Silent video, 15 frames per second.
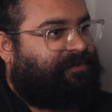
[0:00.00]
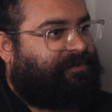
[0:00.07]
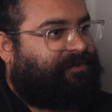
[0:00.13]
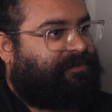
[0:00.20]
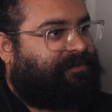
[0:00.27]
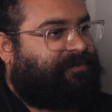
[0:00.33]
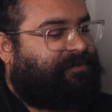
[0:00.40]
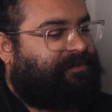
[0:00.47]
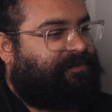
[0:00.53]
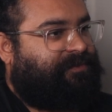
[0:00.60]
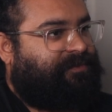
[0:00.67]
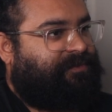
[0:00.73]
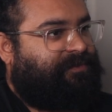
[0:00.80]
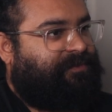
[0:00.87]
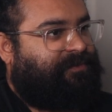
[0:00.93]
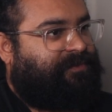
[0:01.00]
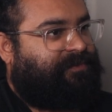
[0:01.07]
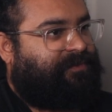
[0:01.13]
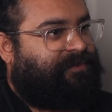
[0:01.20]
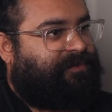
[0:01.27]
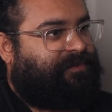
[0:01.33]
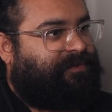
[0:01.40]

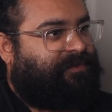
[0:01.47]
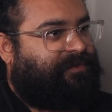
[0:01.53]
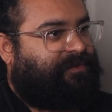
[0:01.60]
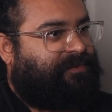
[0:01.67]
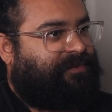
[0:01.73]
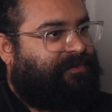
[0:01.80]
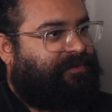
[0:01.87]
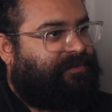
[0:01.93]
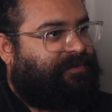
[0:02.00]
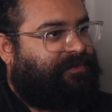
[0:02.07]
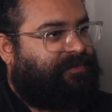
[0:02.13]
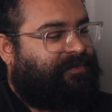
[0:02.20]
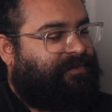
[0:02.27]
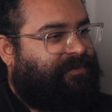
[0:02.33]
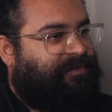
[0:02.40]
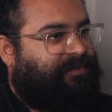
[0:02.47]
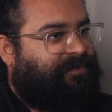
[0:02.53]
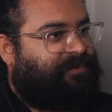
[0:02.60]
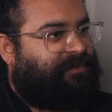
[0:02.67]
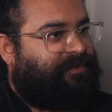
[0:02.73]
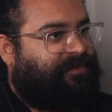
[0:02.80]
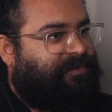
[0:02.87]

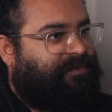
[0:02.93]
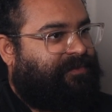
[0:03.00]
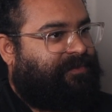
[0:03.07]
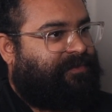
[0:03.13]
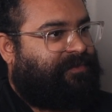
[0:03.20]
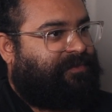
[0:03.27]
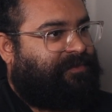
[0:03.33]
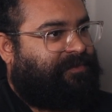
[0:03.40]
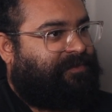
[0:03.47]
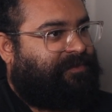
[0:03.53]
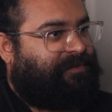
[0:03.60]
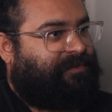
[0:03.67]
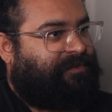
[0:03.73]
The person shown says nothing.